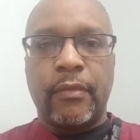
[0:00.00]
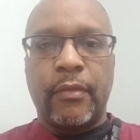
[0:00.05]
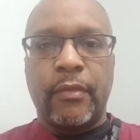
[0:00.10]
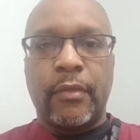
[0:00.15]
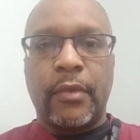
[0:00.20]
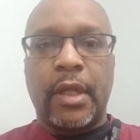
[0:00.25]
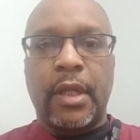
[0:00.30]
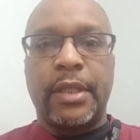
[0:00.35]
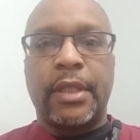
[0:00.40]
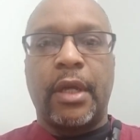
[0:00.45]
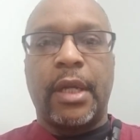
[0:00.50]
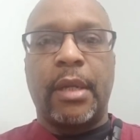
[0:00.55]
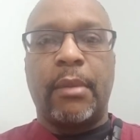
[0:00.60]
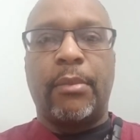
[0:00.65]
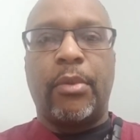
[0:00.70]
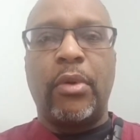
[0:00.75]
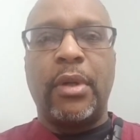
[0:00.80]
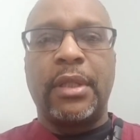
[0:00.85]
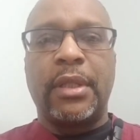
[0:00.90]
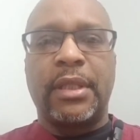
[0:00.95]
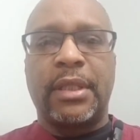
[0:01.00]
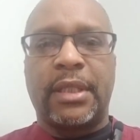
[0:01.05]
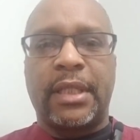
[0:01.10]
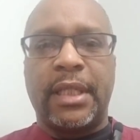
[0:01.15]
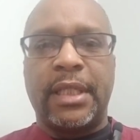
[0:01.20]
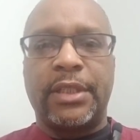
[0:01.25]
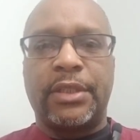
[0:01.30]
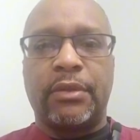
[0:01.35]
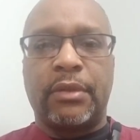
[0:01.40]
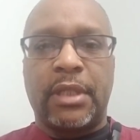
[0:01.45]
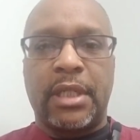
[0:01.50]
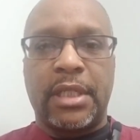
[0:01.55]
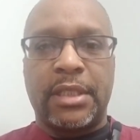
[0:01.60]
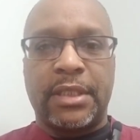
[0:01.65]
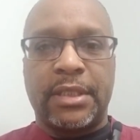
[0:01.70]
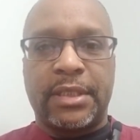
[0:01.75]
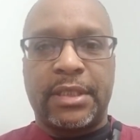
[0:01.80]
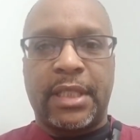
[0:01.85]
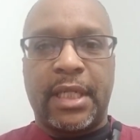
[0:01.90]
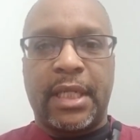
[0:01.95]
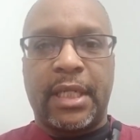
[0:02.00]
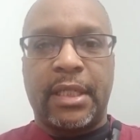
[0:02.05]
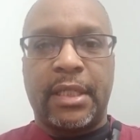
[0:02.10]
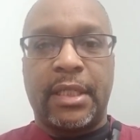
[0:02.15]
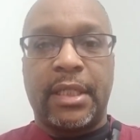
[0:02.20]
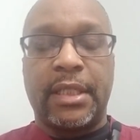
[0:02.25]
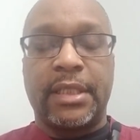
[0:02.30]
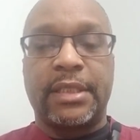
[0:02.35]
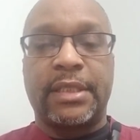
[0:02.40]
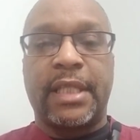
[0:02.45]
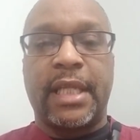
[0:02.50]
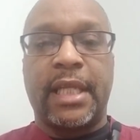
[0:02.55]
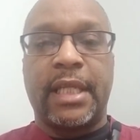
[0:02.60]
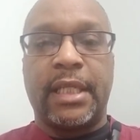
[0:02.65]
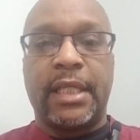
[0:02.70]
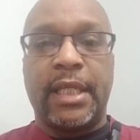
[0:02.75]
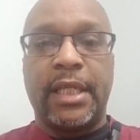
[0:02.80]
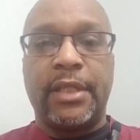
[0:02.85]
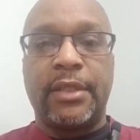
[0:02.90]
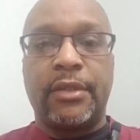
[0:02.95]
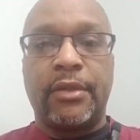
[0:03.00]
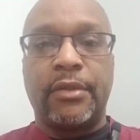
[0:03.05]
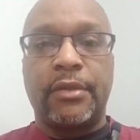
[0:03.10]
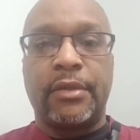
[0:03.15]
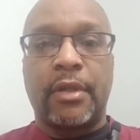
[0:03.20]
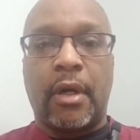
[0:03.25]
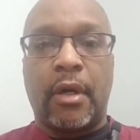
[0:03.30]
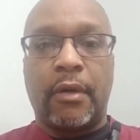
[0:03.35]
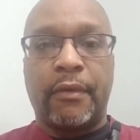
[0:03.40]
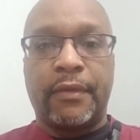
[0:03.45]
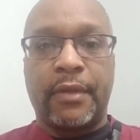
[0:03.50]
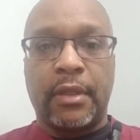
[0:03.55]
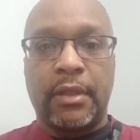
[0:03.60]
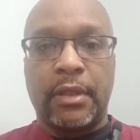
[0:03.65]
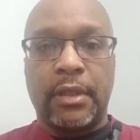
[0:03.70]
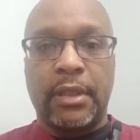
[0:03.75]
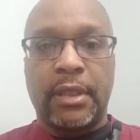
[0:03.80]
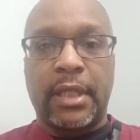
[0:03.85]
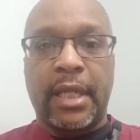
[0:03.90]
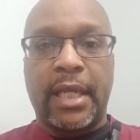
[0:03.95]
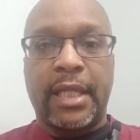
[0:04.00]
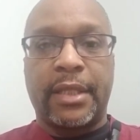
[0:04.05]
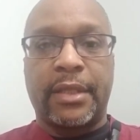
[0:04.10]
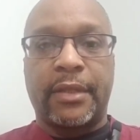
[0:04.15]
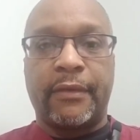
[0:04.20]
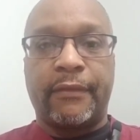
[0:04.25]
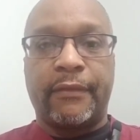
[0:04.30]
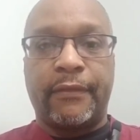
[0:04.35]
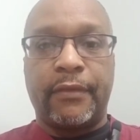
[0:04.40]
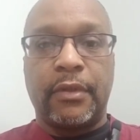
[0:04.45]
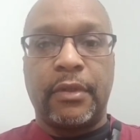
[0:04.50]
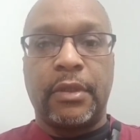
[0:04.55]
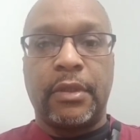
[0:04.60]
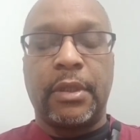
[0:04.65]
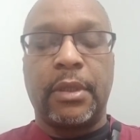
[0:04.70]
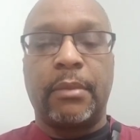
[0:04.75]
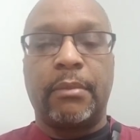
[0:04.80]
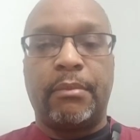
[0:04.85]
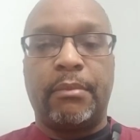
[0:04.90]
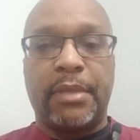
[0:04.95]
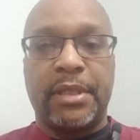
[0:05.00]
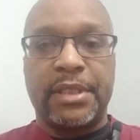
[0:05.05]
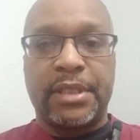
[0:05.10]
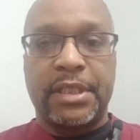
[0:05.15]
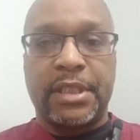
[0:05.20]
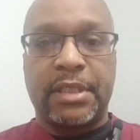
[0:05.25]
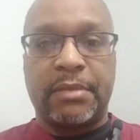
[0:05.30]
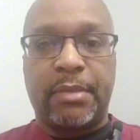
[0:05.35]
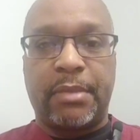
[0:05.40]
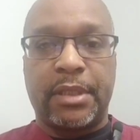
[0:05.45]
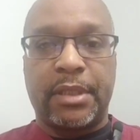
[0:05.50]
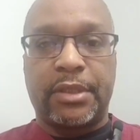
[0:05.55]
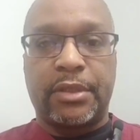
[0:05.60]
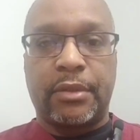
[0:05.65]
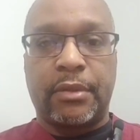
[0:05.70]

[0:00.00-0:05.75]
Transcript: The important thing to understand is that lenders often look at the full business picture,